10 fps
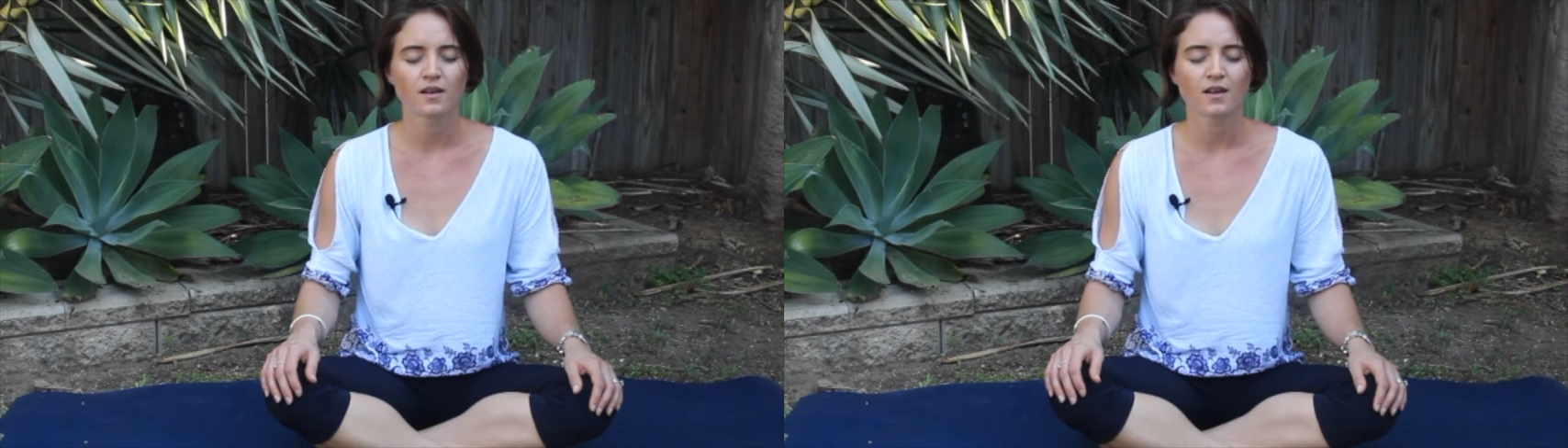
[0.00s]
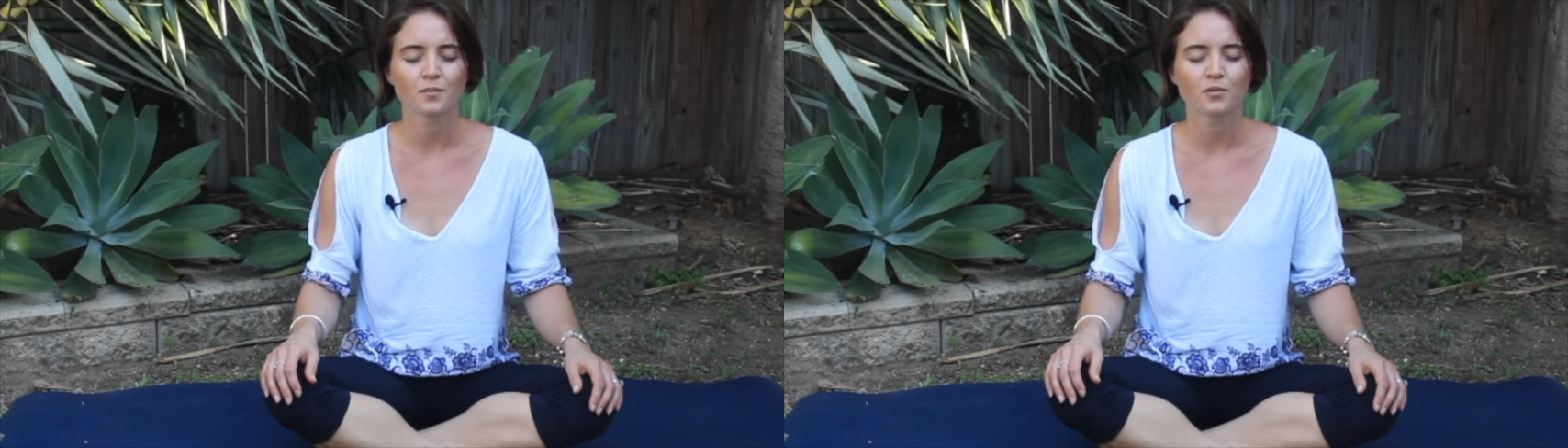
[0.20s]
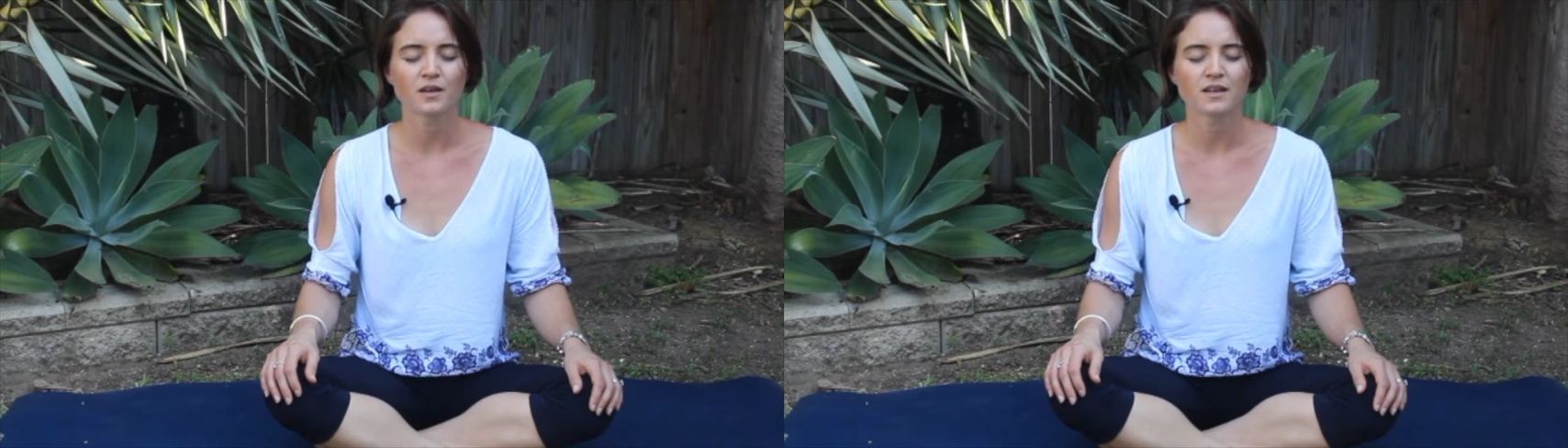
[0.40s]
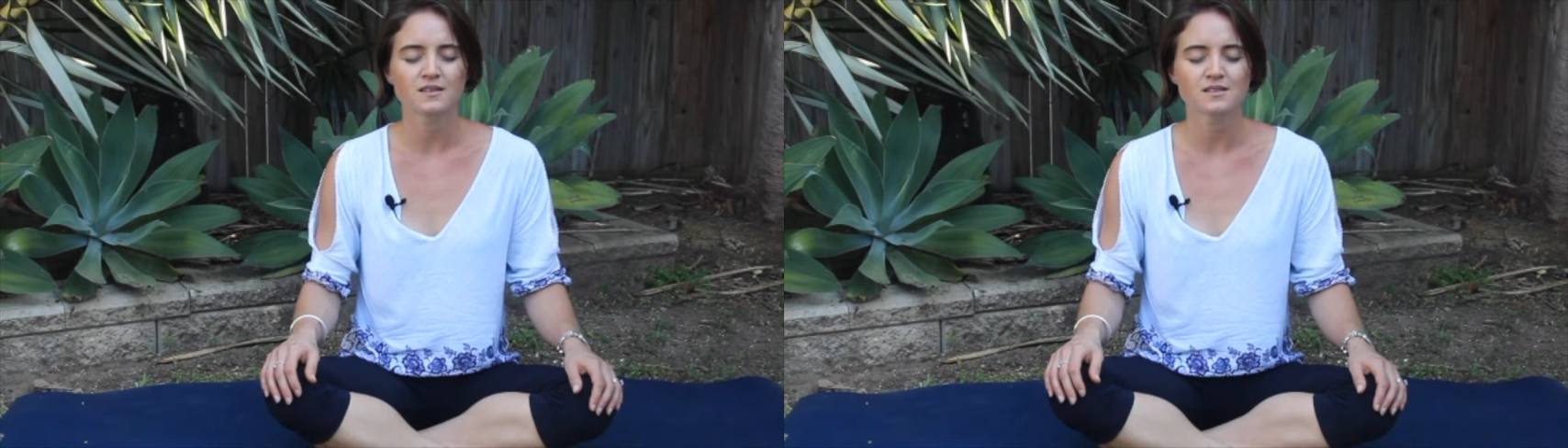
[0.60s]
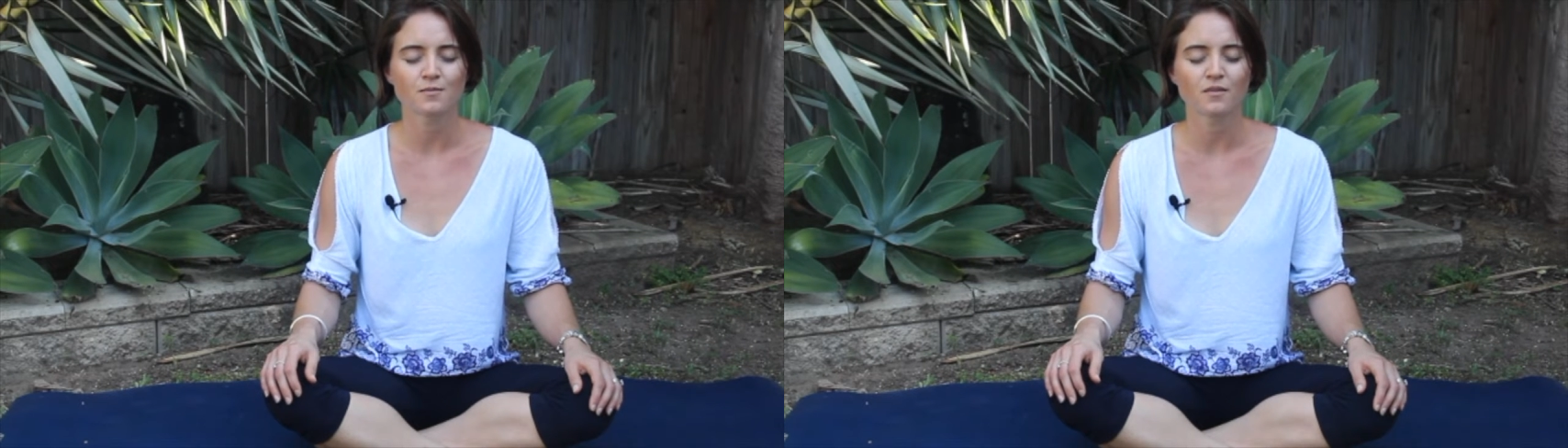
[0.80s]
and
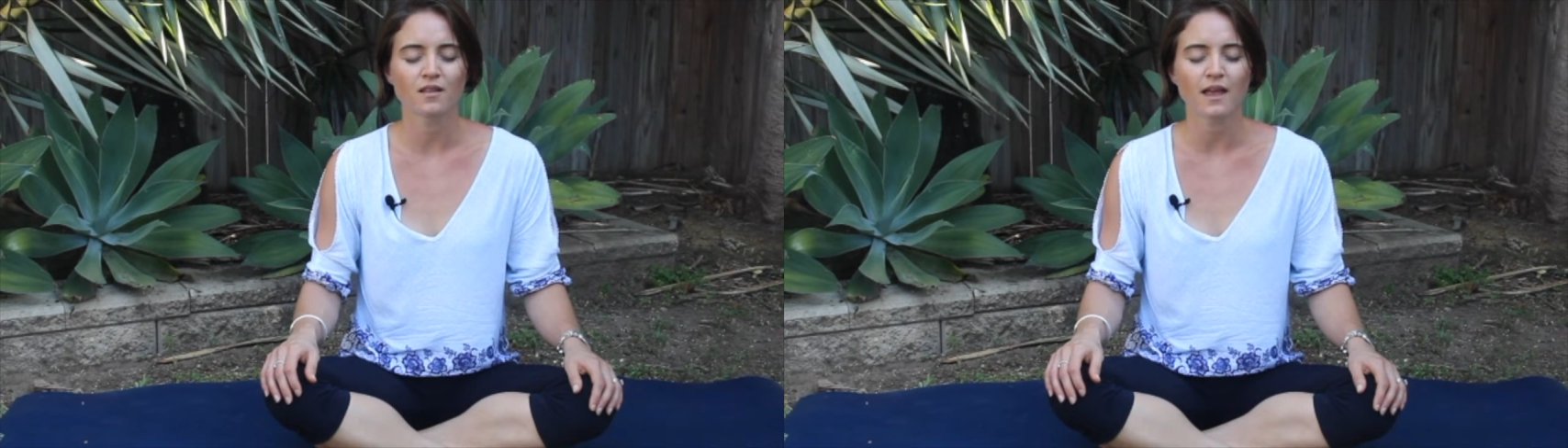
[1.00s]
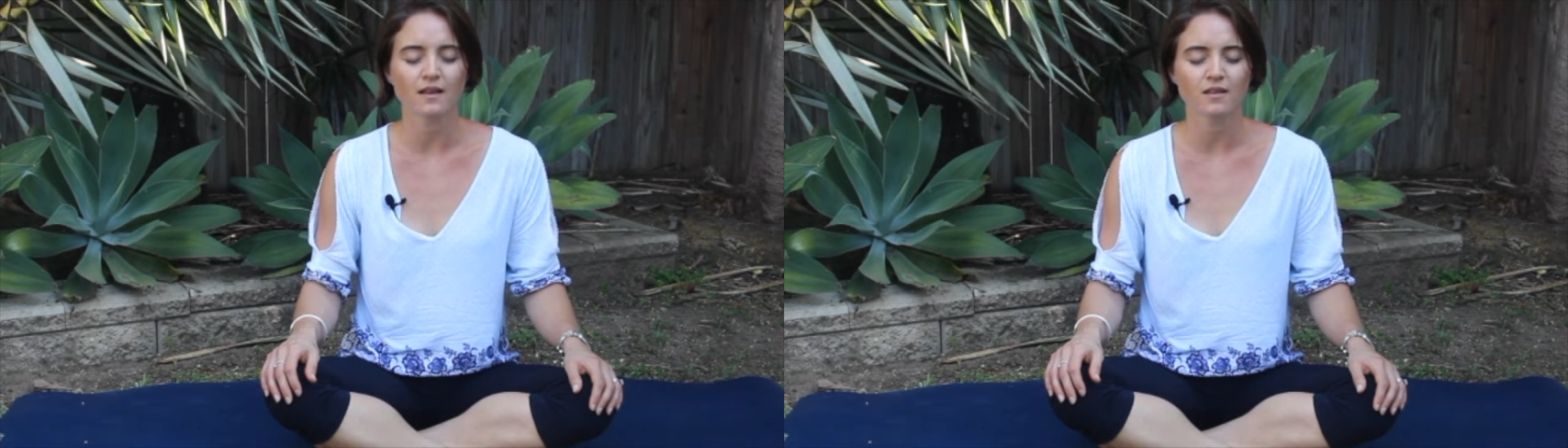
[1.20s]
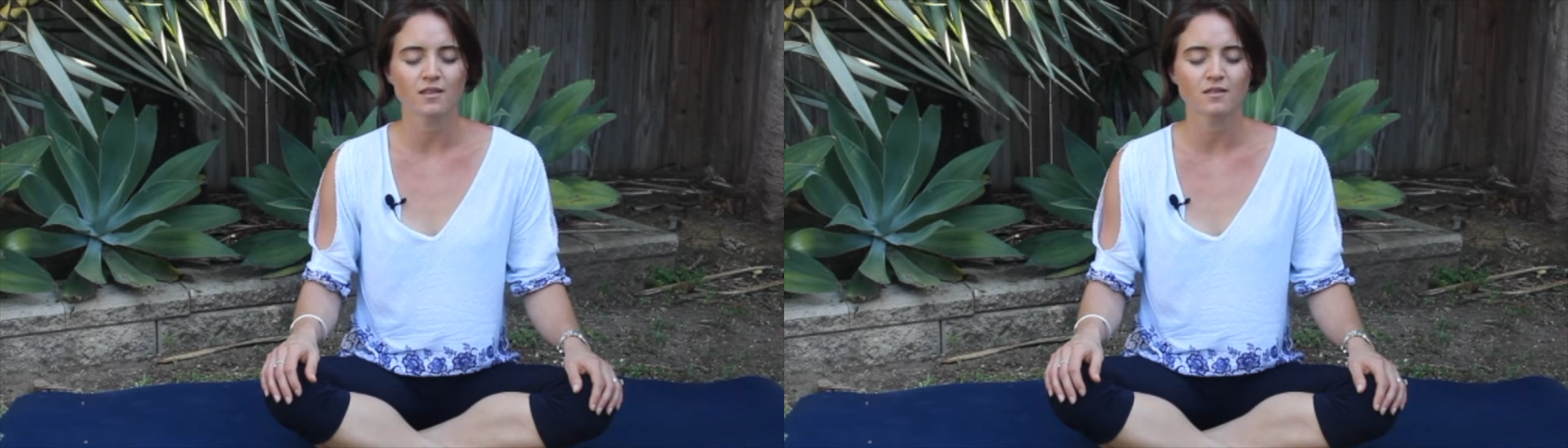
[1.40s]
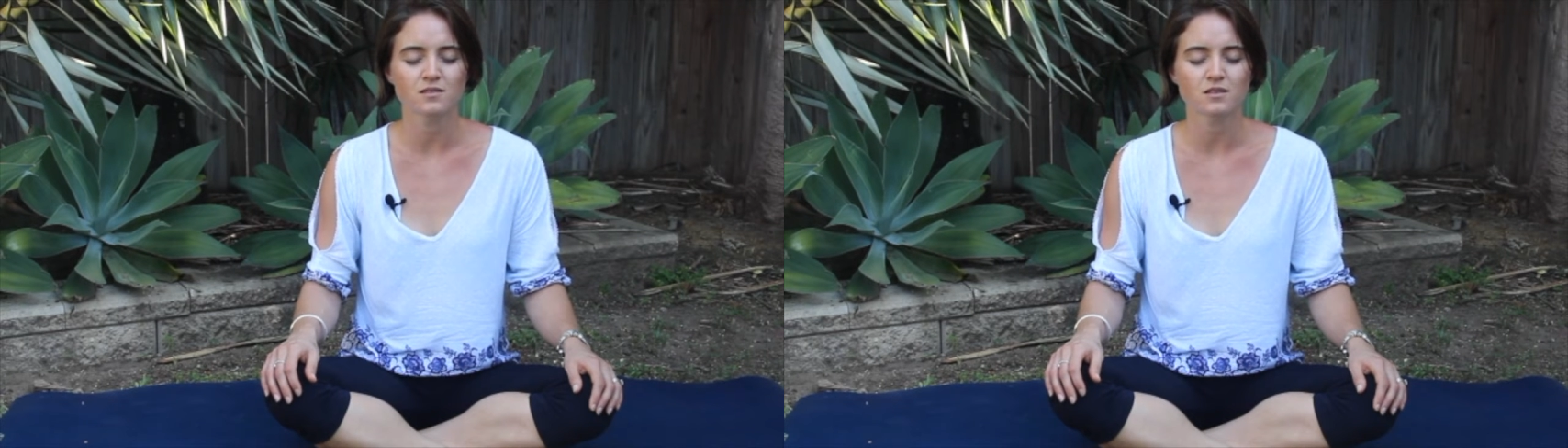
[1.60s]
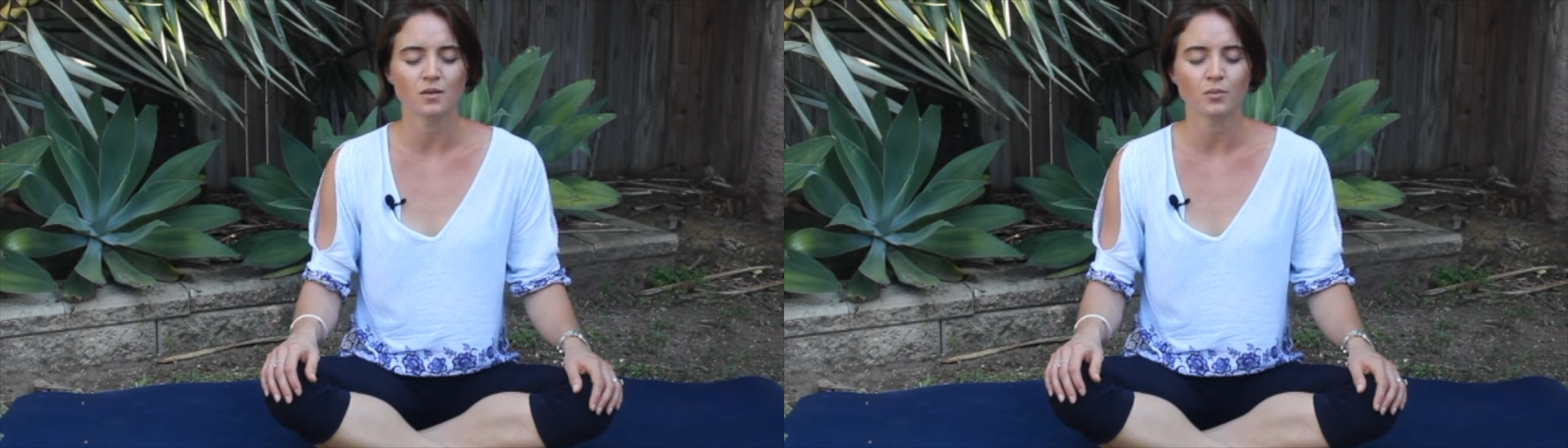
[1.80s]
bringing some length
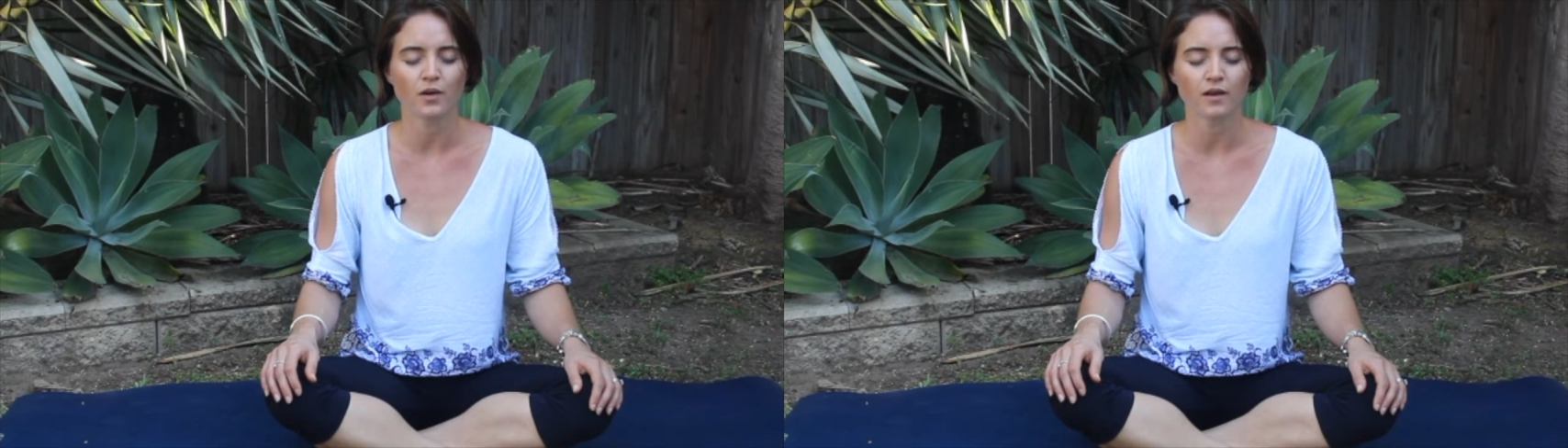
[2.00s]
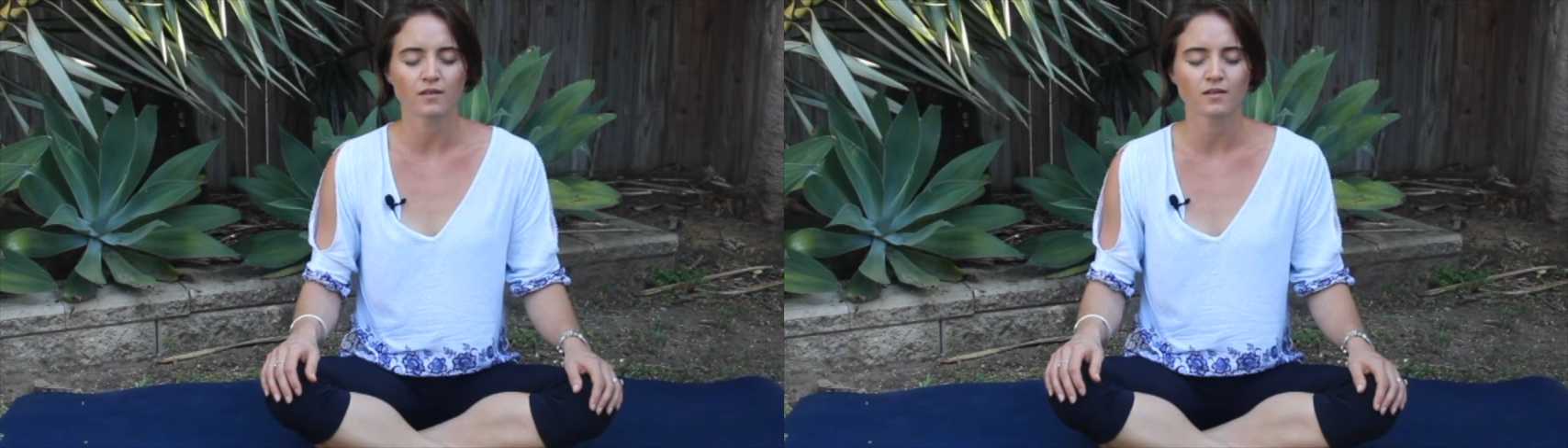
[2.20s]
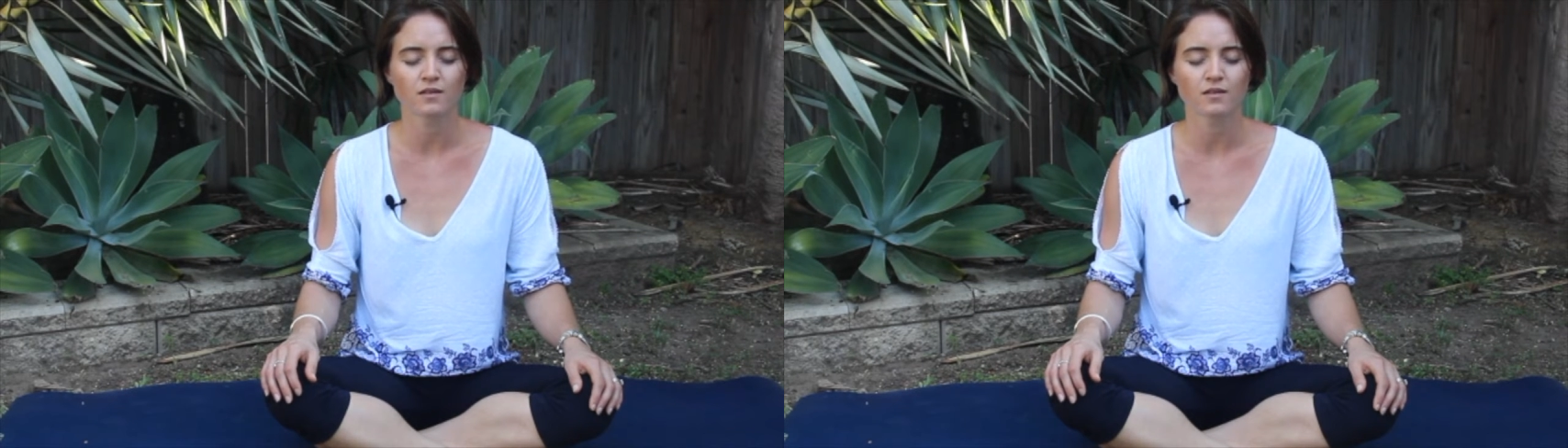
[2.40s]
to your breath.